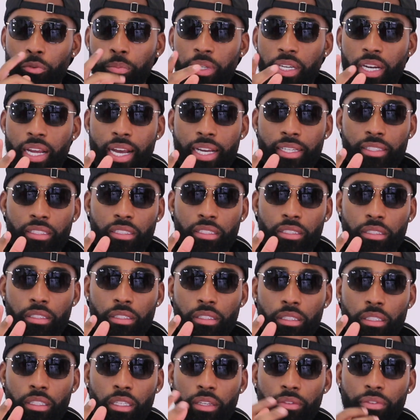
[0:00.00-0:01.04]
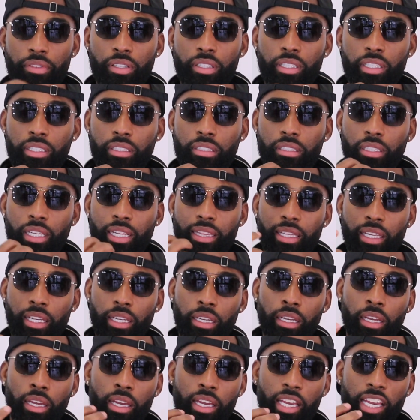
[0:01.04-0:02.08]
humanizes even us. I
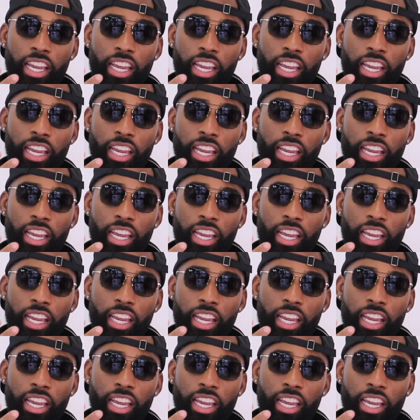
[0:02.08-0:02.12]
think